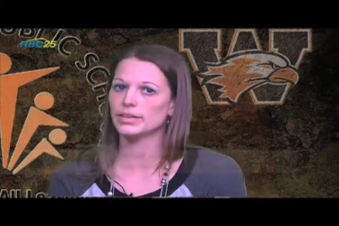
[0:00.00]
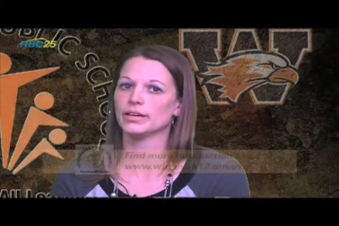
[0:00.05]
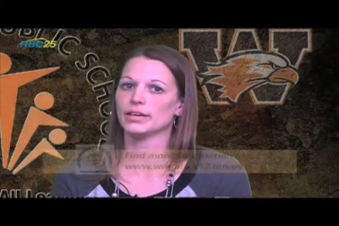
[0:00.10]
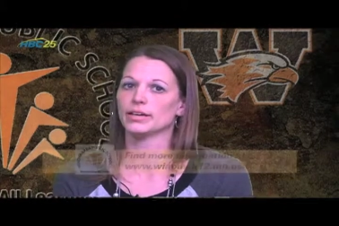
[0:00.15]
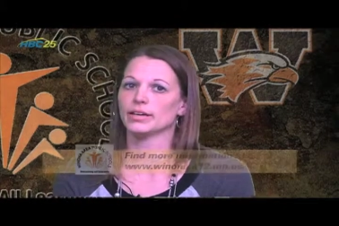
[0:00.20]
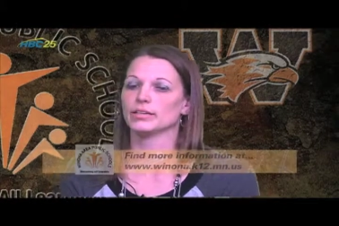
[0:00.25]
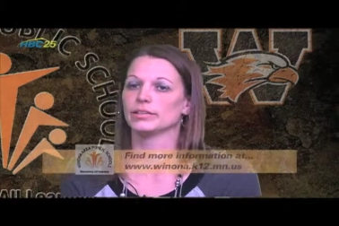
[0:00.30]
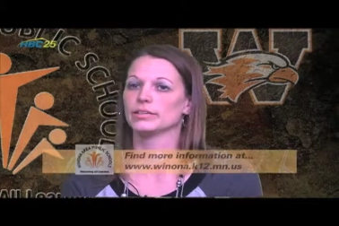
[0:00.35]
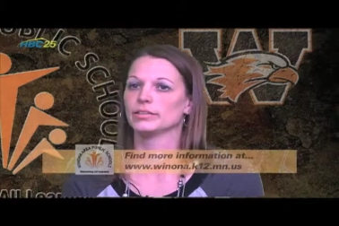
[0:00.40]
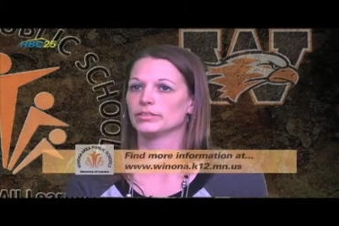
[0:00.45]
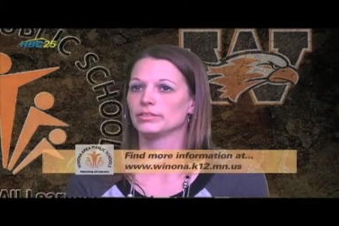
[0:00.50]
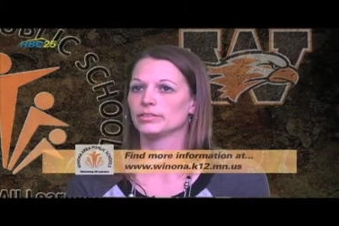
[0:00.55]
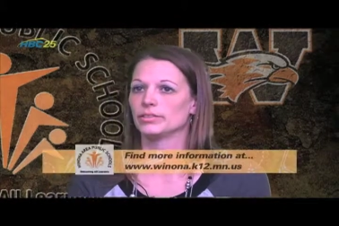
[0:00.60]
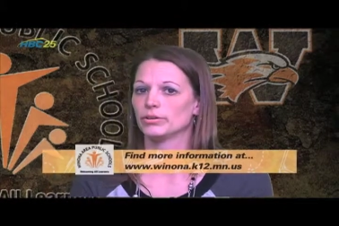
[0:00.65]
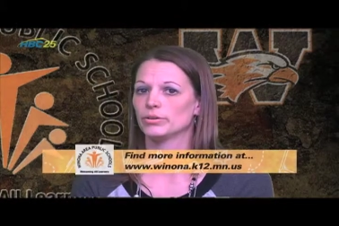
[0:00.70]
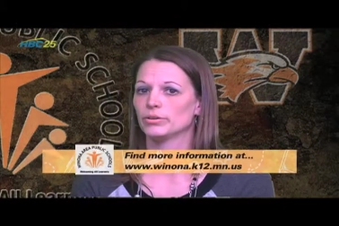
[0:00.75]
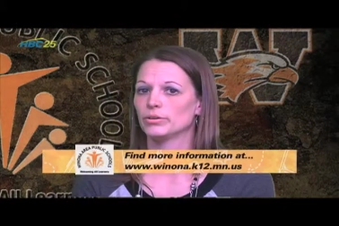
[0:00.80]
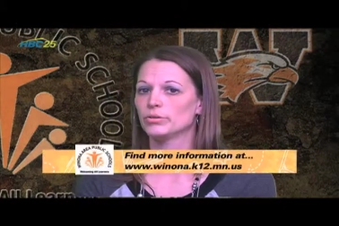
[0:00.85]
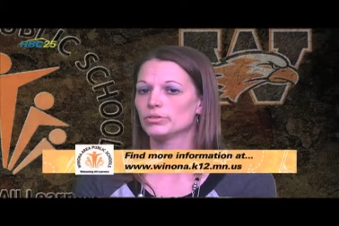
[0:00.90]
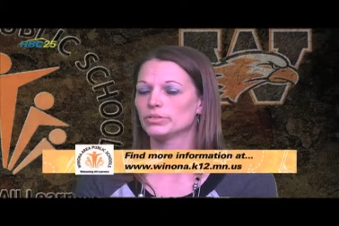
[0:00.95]
and
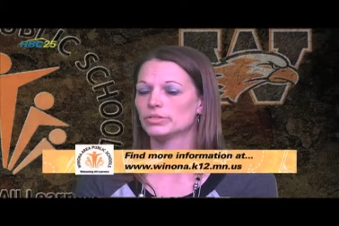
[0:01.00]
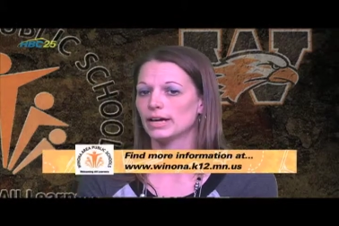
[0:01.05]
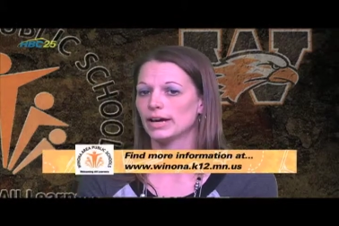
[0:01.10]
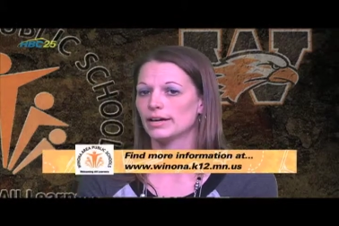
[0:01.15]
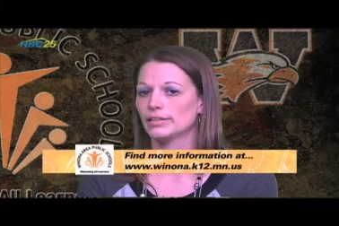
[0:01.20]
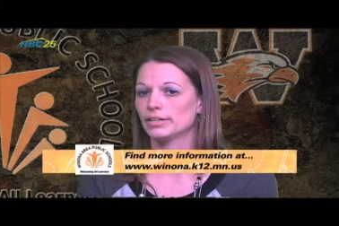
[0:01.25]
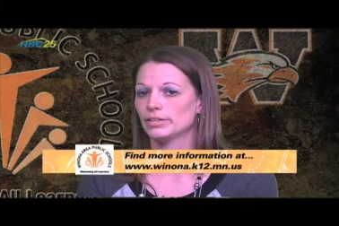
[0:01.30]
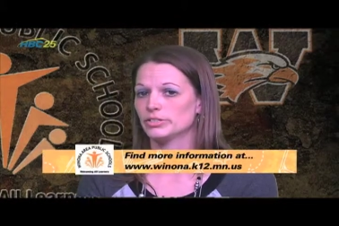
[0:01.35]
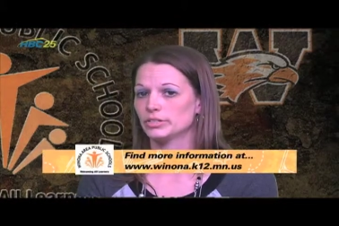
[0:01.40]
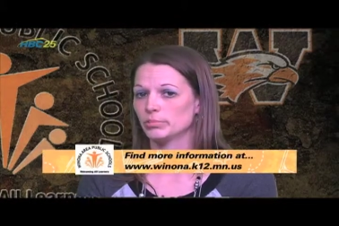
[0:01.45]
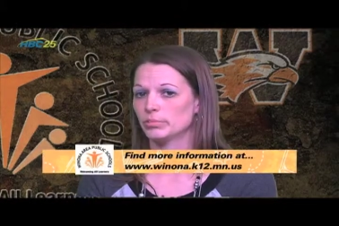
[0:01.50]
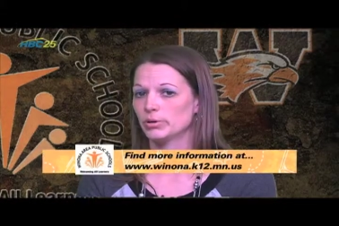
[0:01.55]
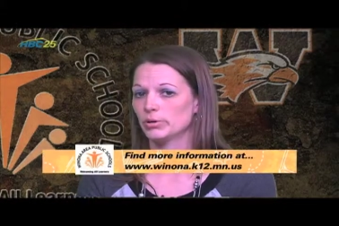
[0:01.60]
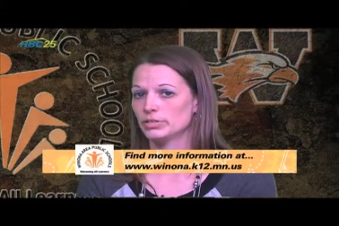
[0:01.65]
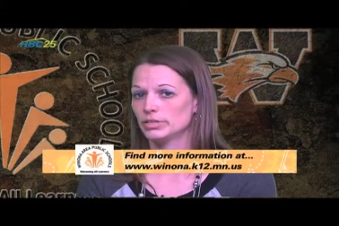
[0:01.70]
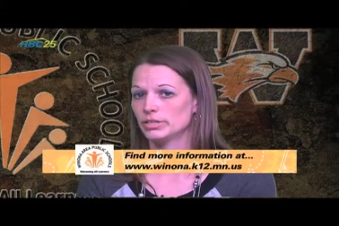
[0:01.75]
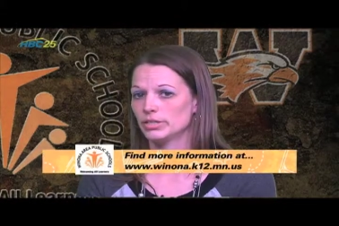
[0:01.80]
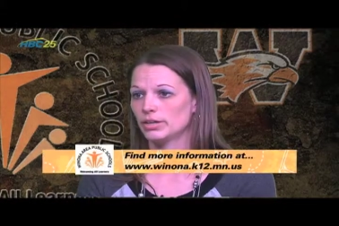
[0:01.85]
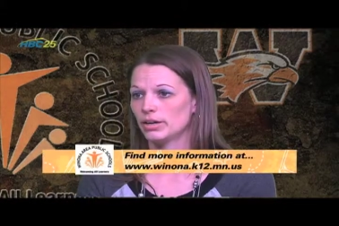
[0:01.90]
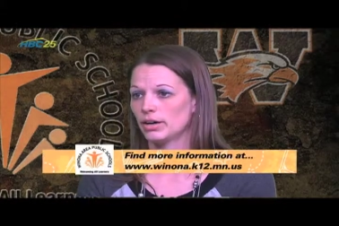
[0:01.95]
those guidelines are
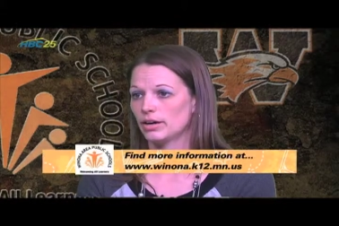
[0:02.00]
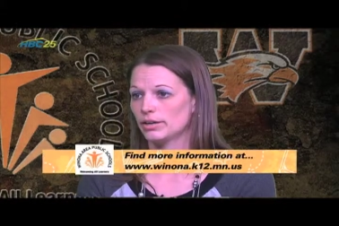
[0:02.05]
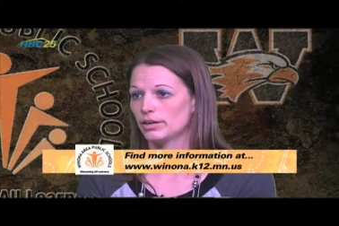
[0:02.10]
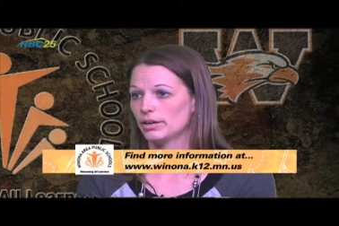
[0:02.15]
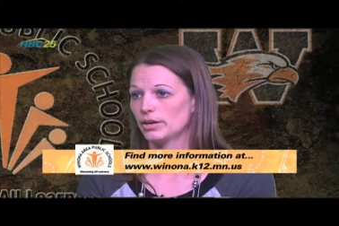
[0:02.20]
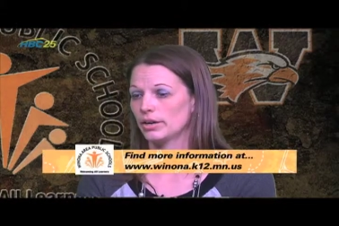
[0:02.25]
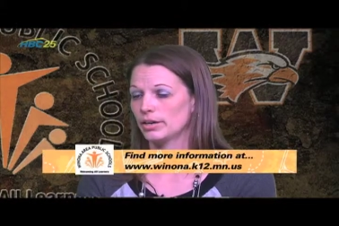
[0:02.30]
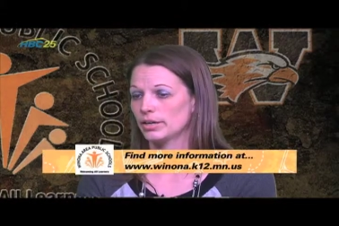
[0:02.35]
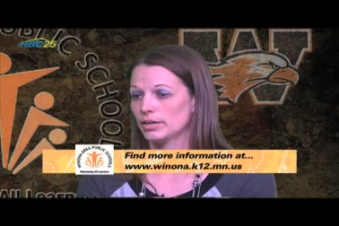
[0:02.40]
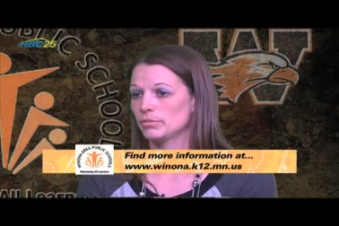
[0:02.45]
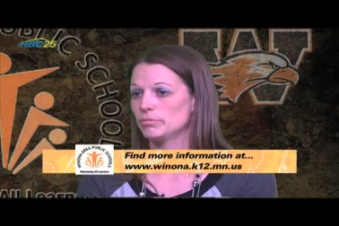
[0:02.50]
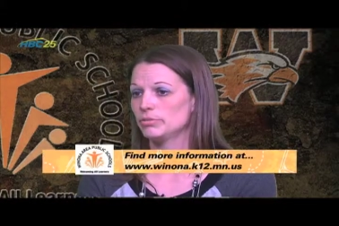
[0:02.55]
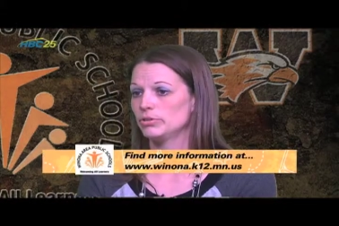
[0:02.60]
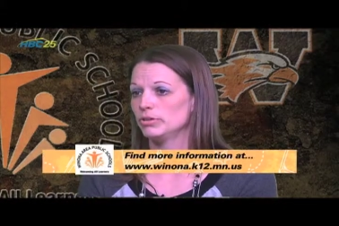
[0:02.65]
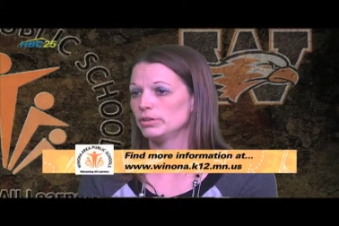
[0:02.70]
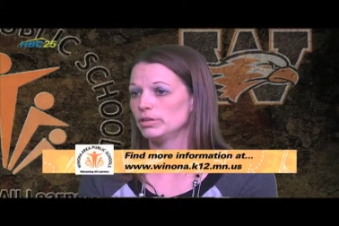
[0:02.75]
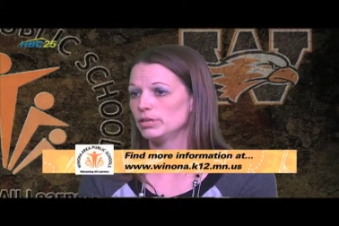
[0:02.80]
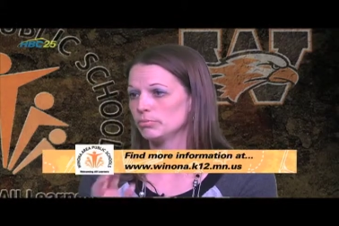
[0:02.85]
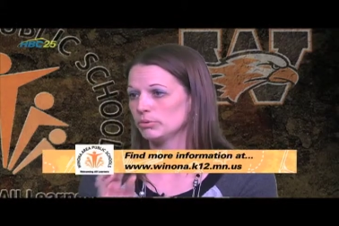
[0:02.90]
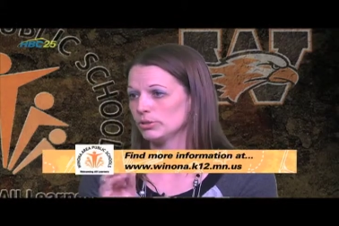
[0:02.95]
posted on our
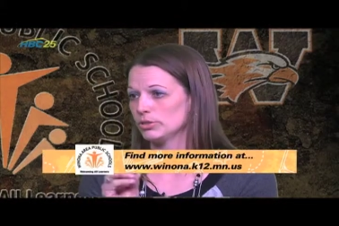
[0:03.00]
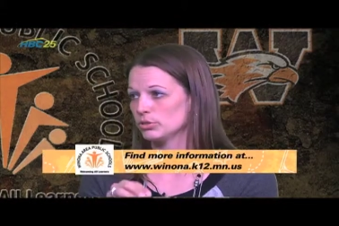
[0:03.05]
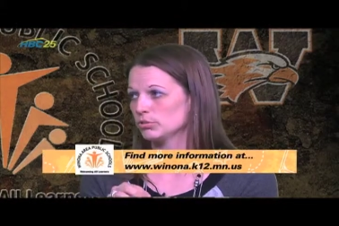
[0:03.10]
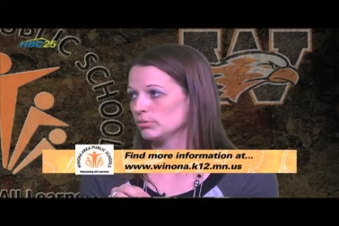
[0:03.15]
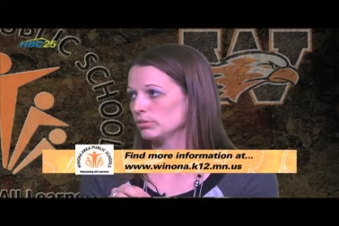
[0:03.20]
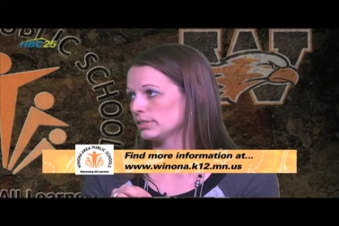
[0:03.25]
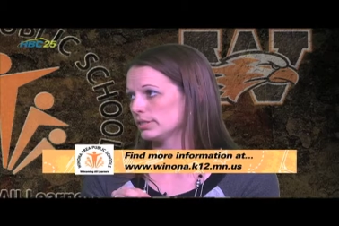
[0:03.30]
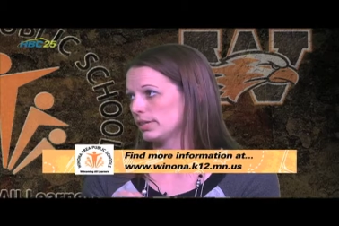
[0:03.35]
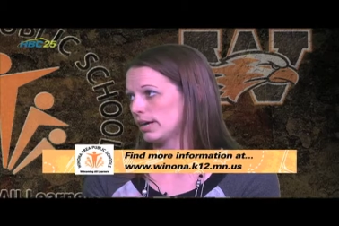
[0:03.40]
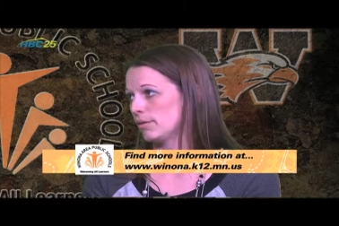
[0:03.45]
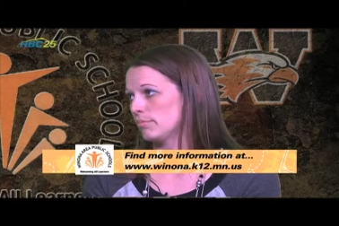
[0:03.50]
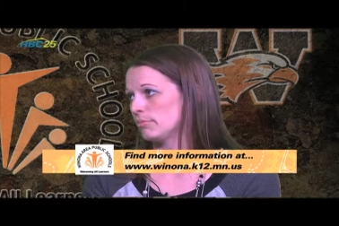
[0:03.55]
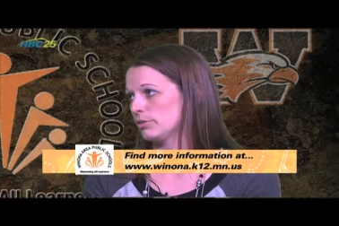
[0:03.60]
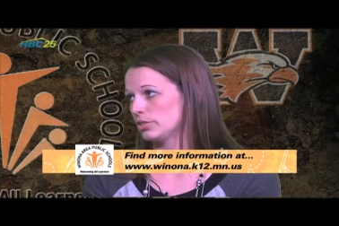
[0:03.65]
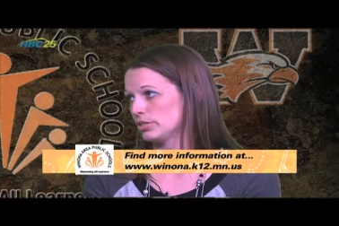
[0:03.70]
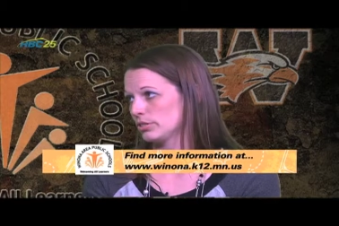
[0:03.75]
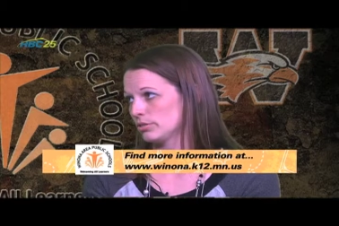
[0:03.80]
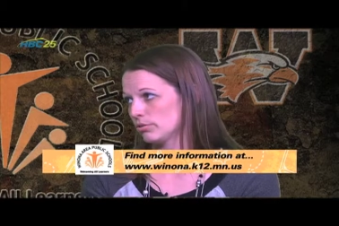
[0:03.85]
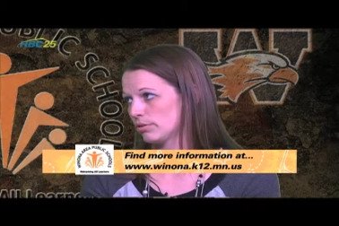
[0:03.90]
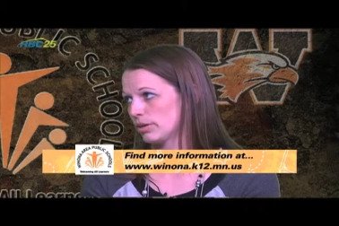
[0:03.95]
community preschools tab,
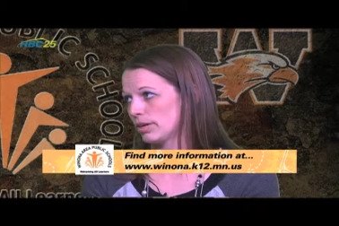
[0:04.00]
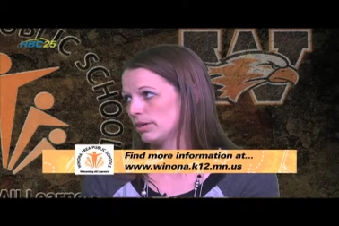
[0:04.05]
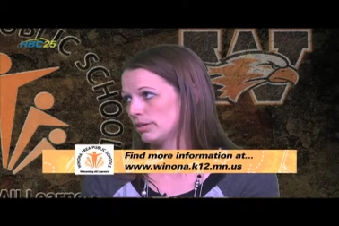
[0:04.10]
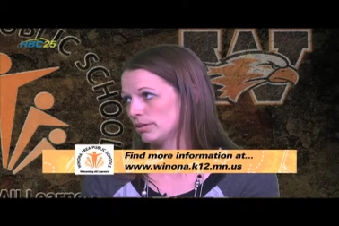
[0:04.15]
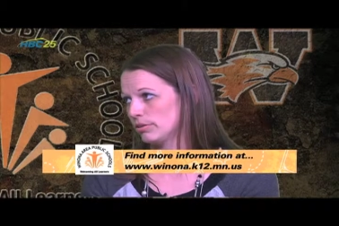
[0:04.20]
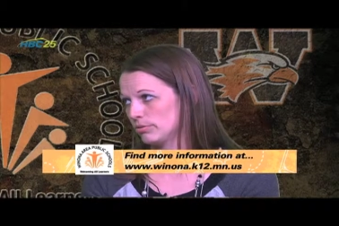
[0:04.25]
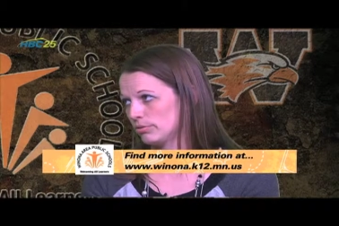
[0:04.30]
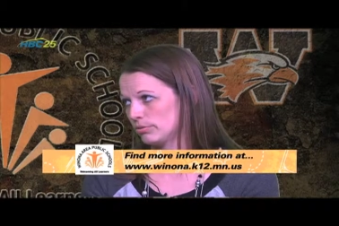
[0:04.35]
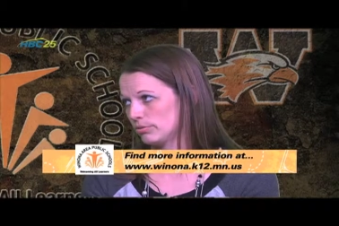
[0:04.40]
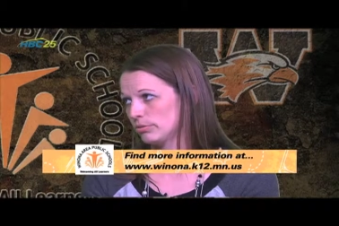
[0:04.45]
which is located